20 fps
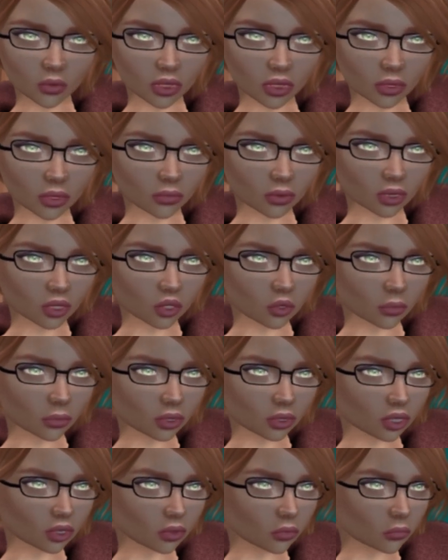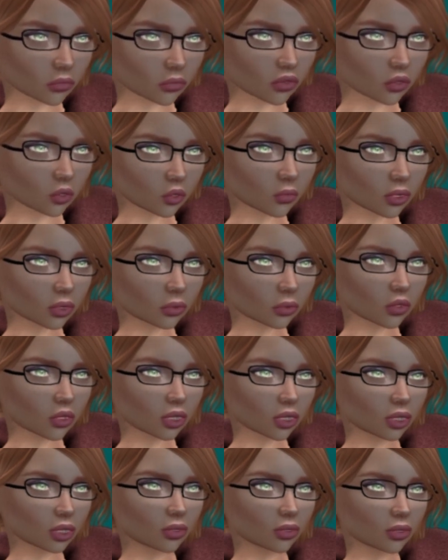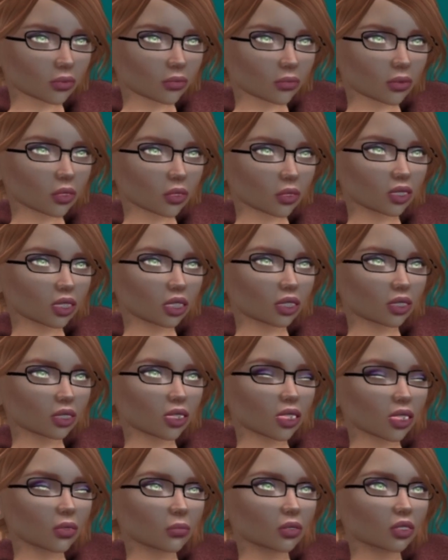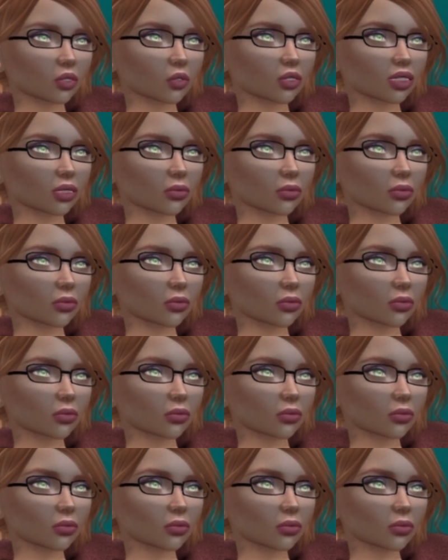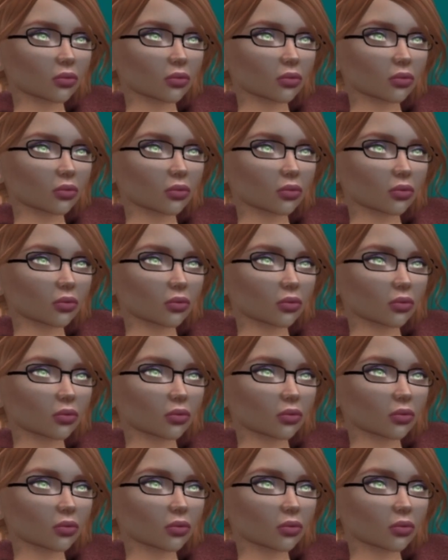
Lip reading: It affects the strength of my arms, and it affects the strength of my legs.